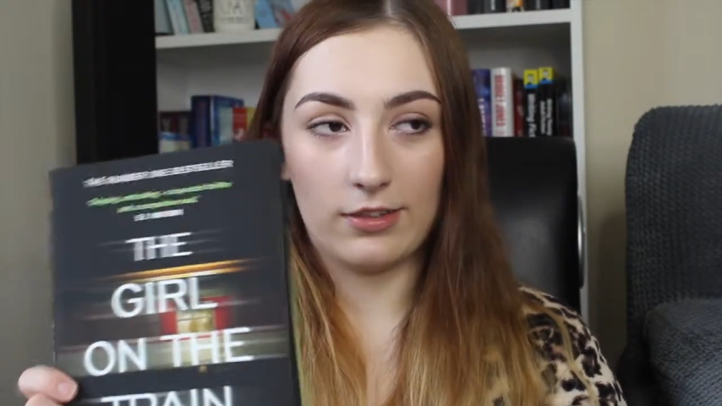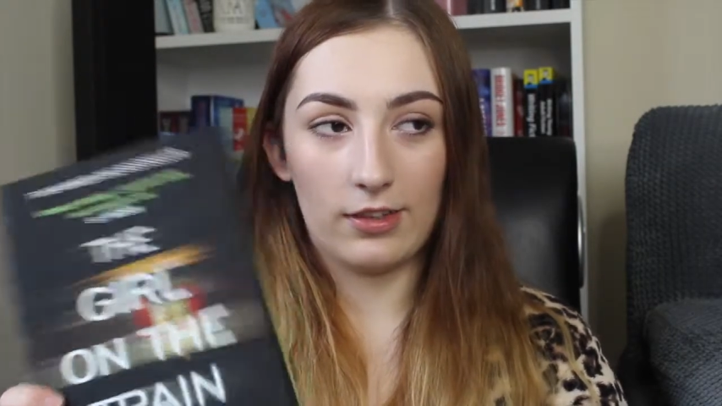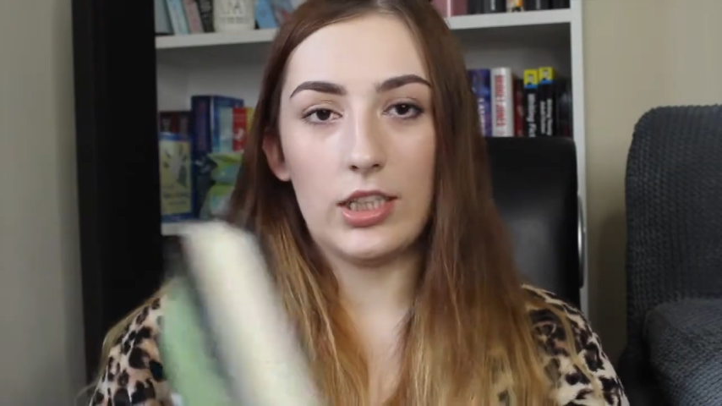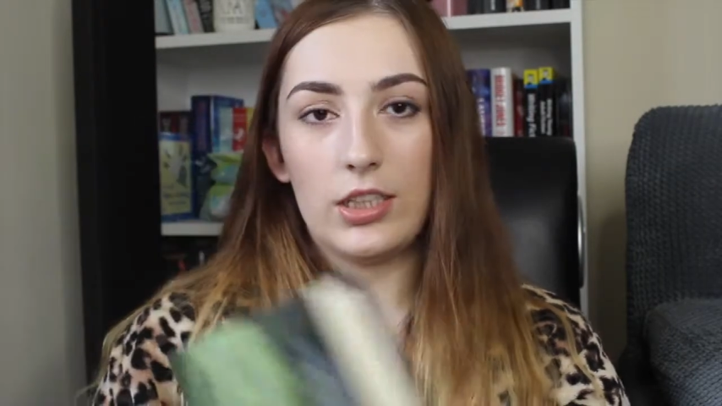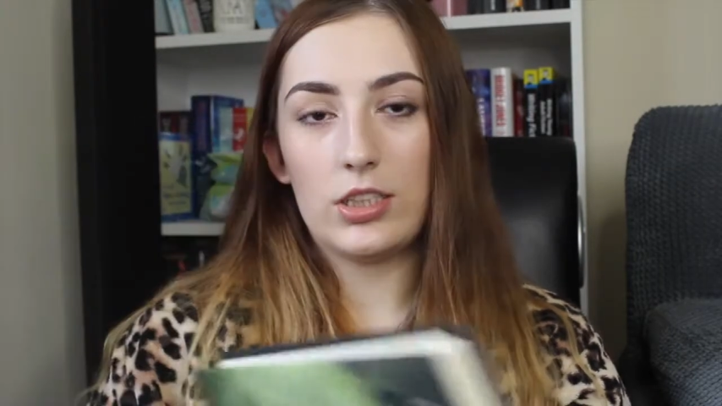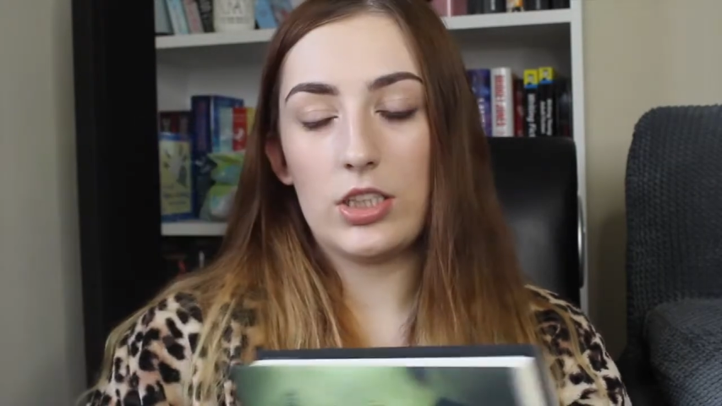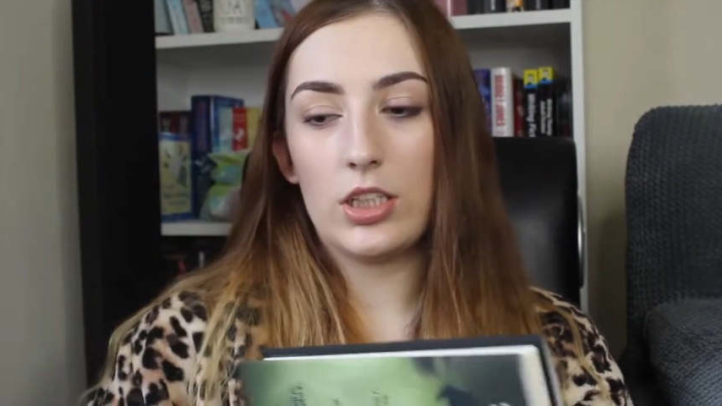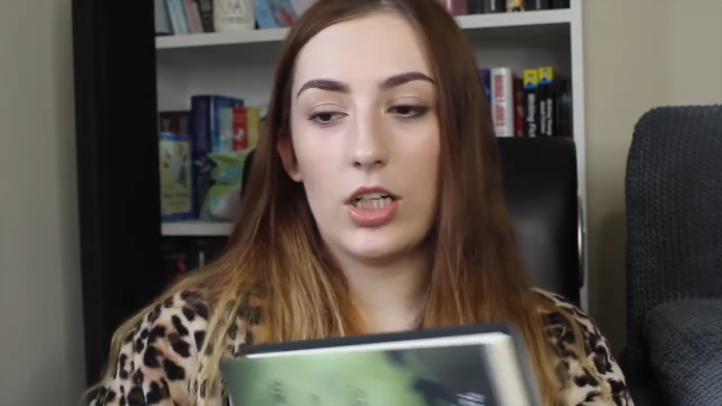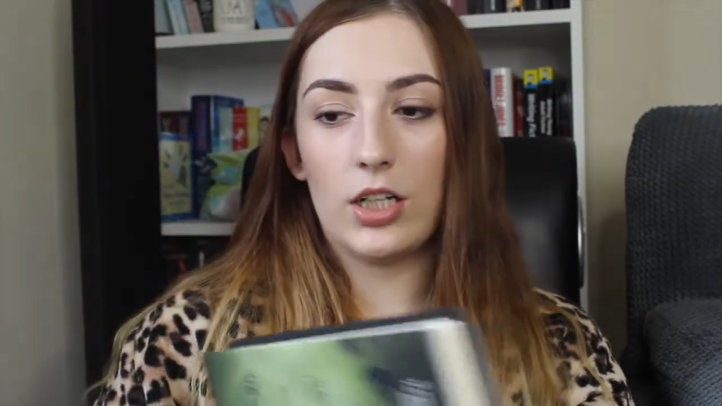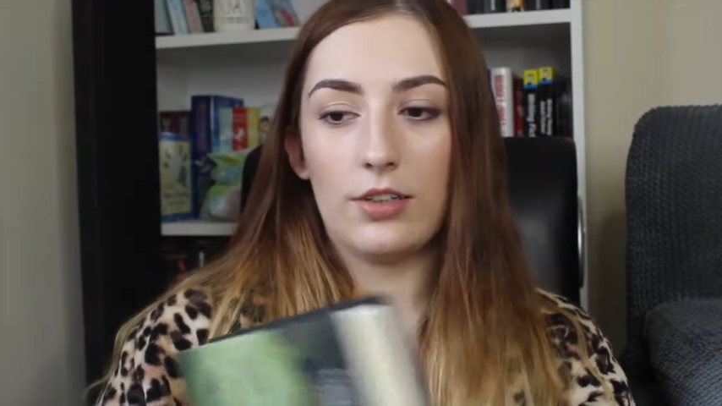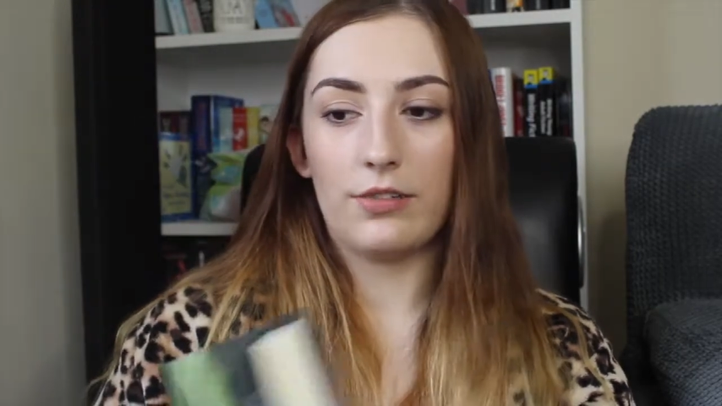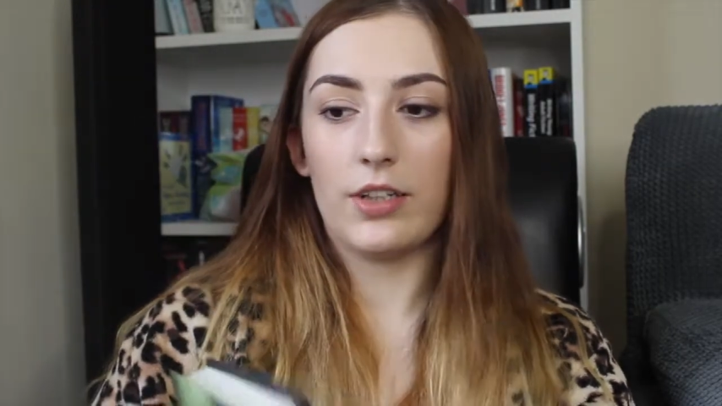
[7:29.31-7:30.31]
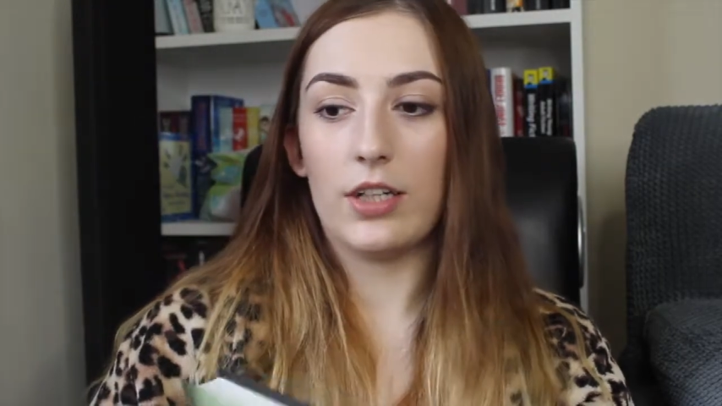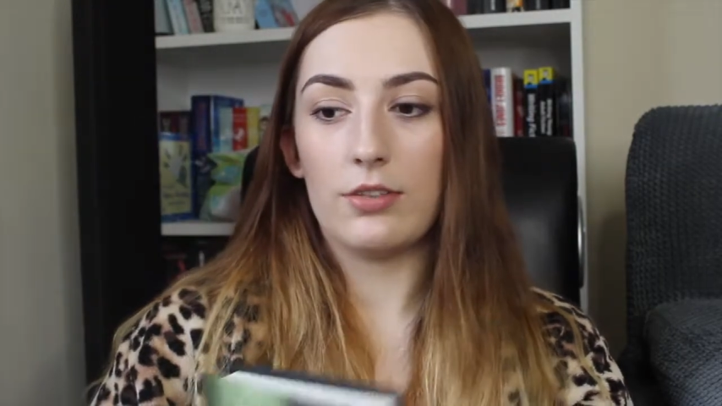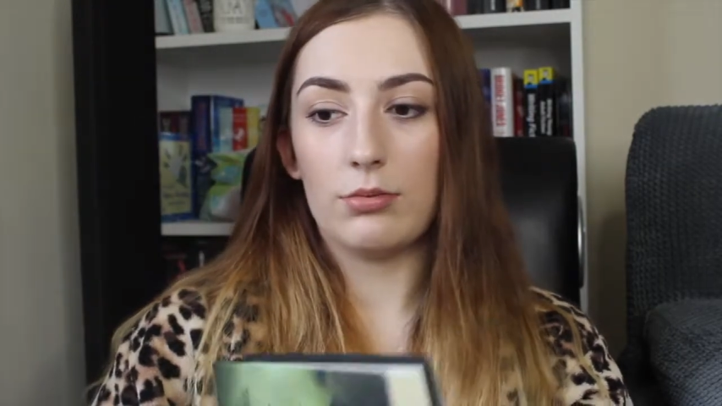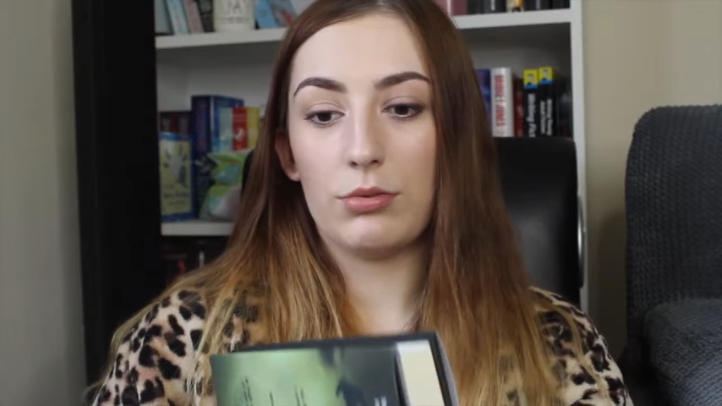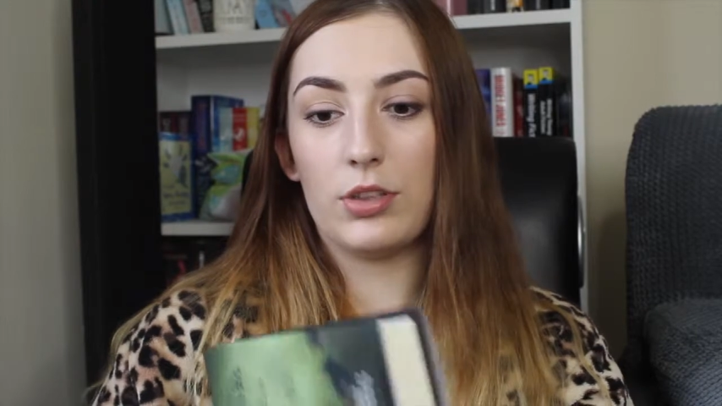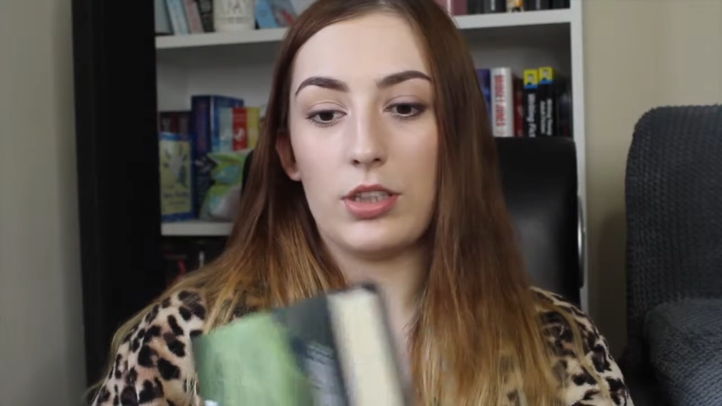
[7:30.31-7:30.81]
and then she kind of
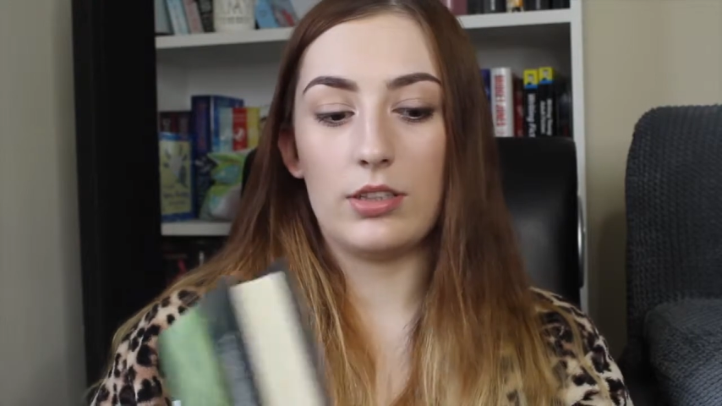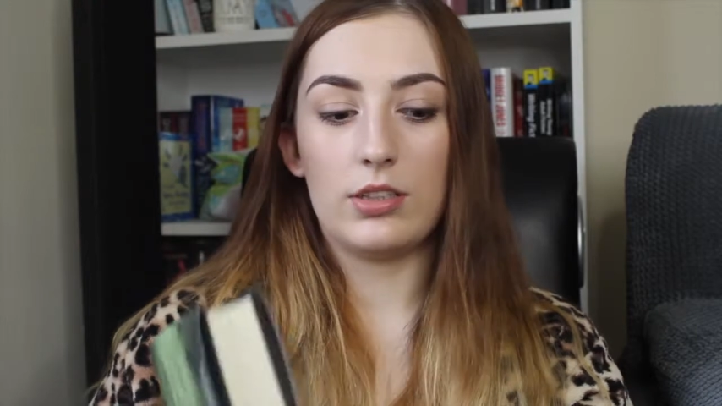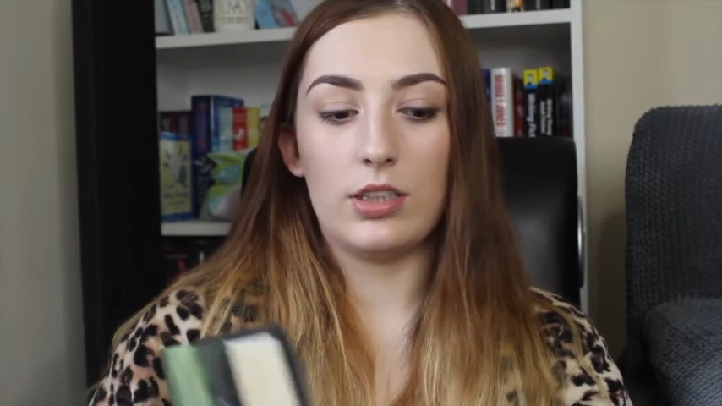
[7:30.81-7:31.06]
gets really